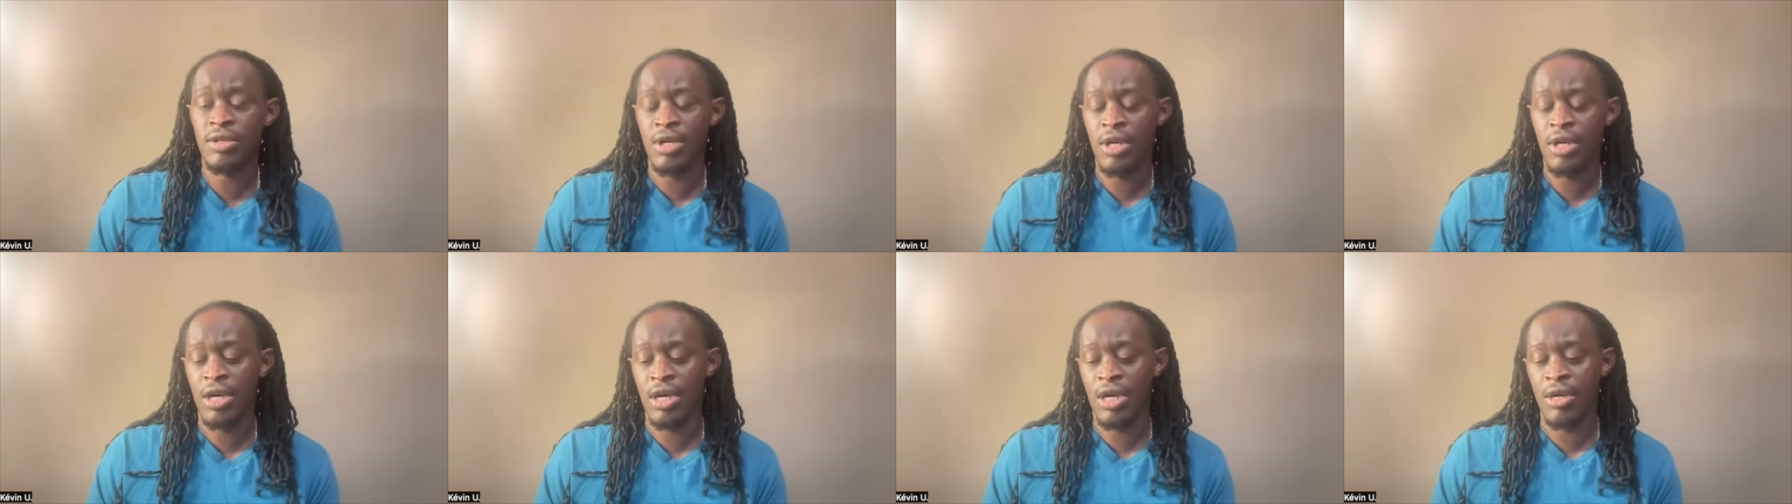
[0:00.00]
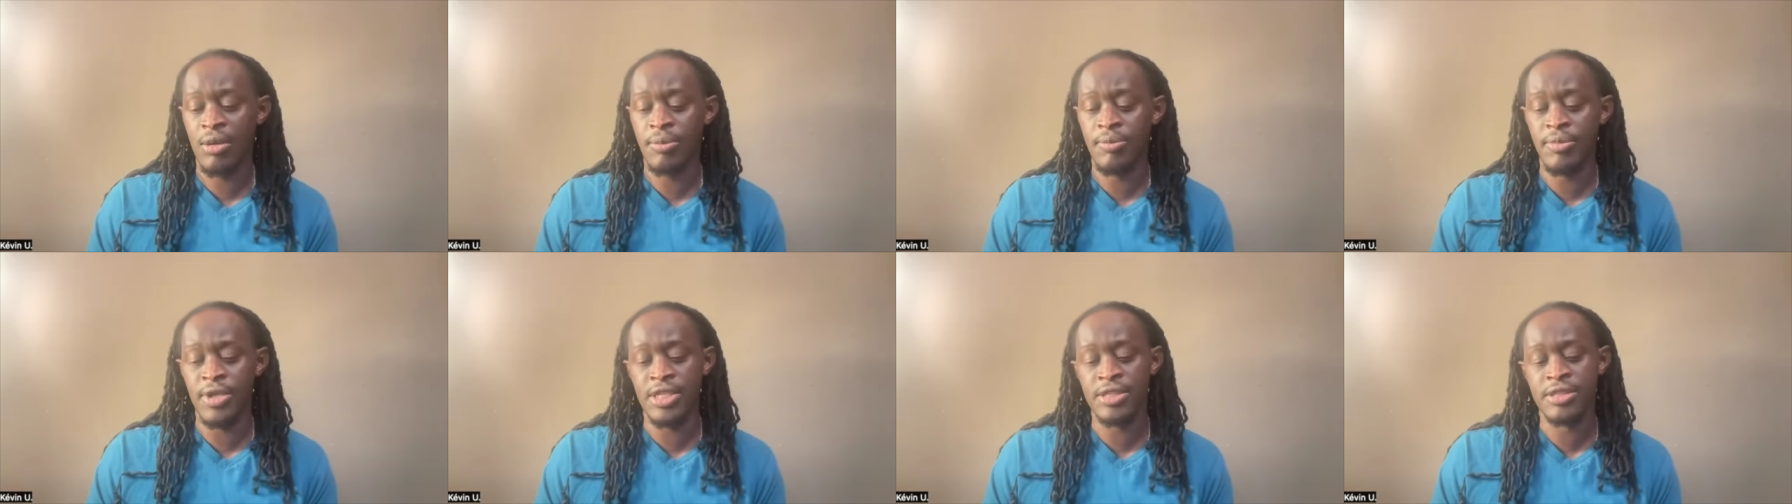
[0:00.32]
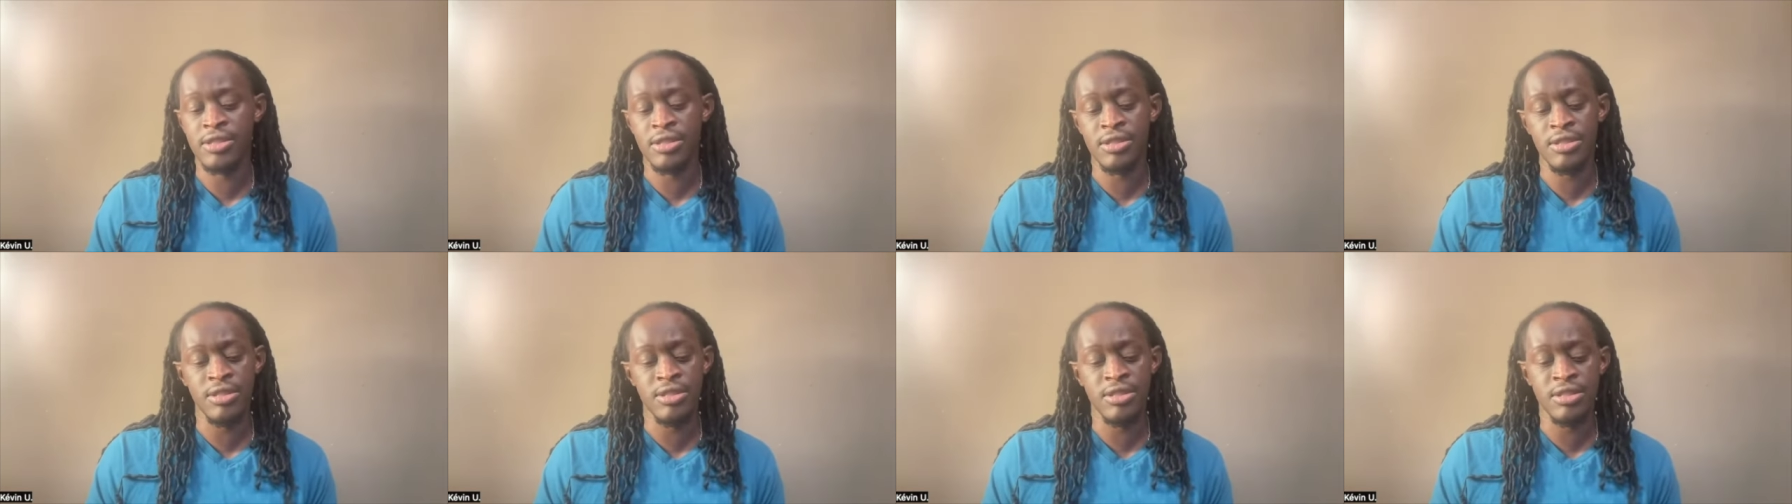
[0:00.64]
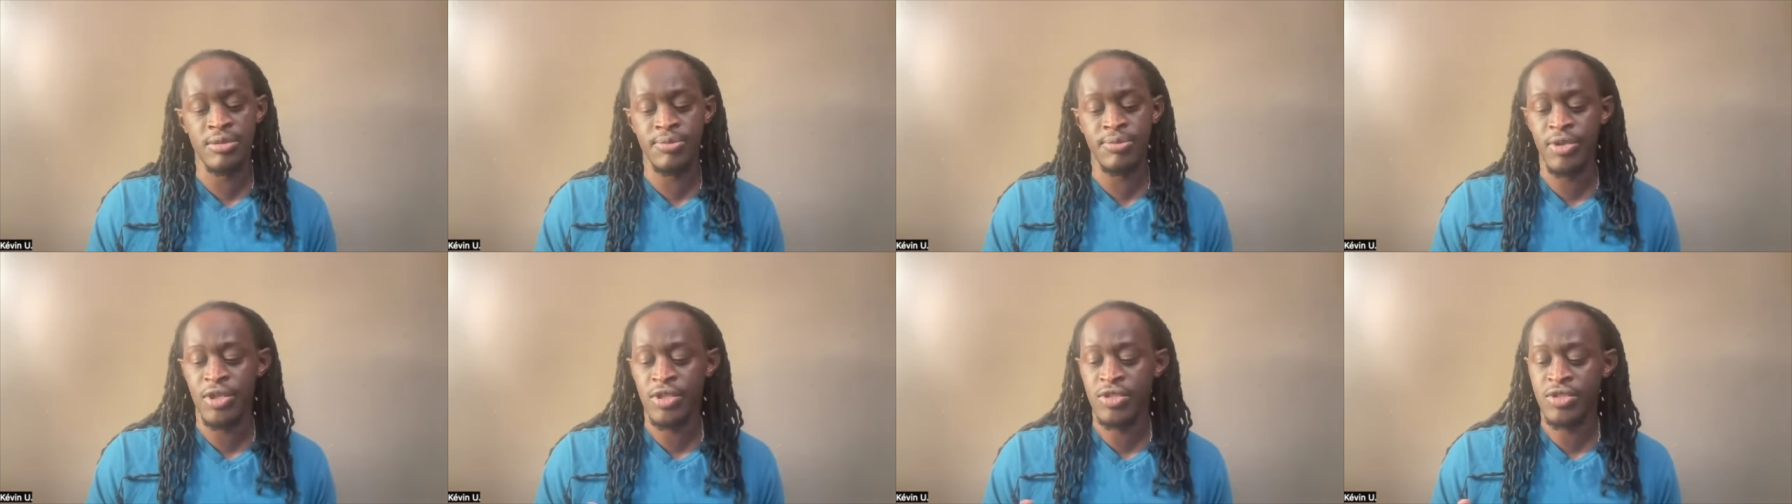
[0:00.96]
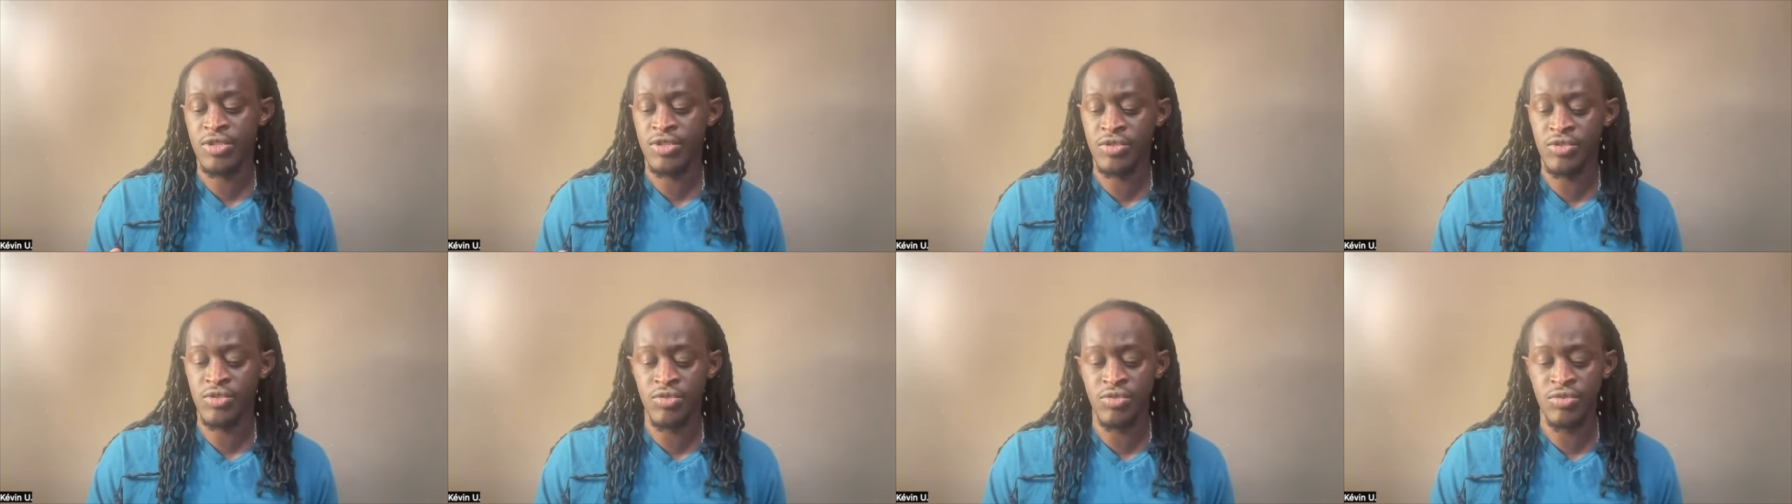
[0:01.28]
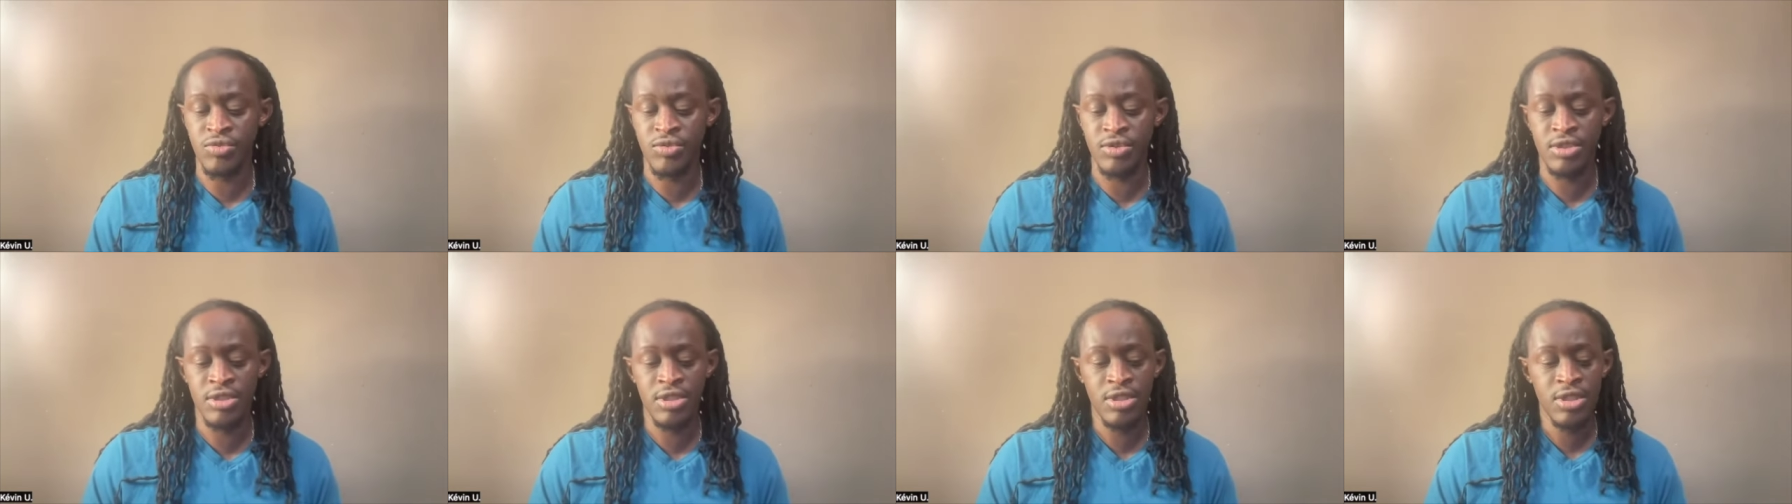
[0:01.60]
Uh, basically, it's the person
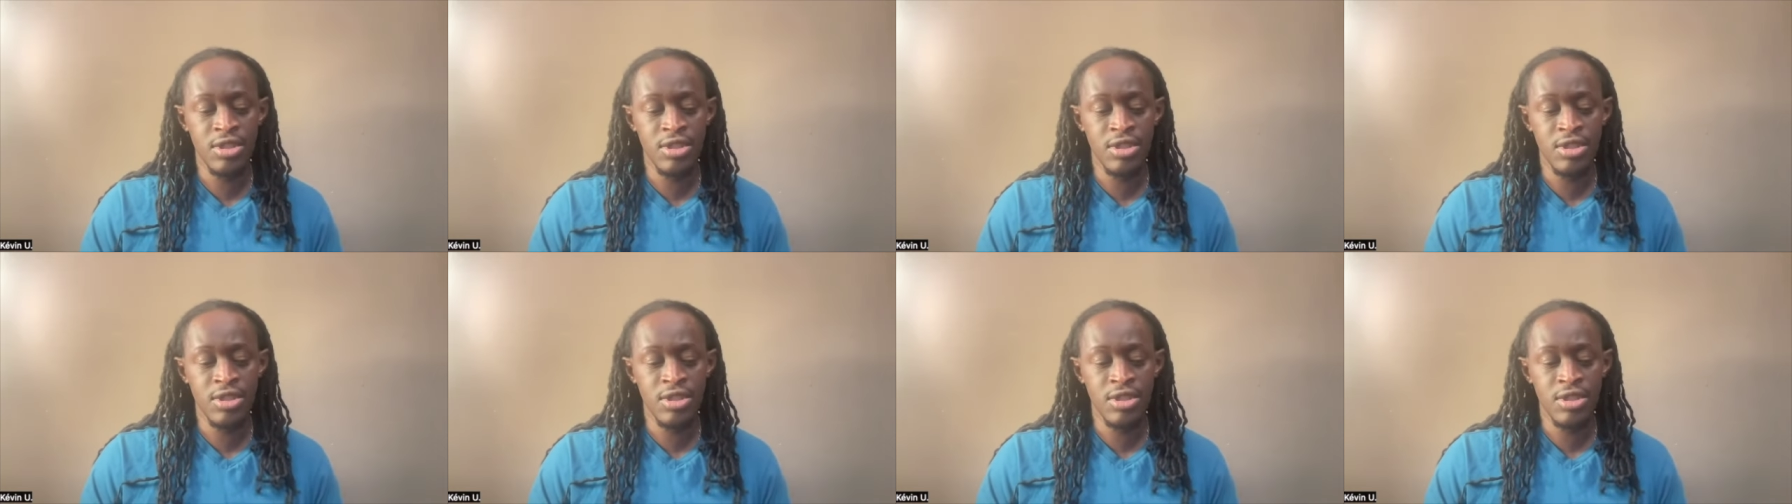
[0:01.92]
who's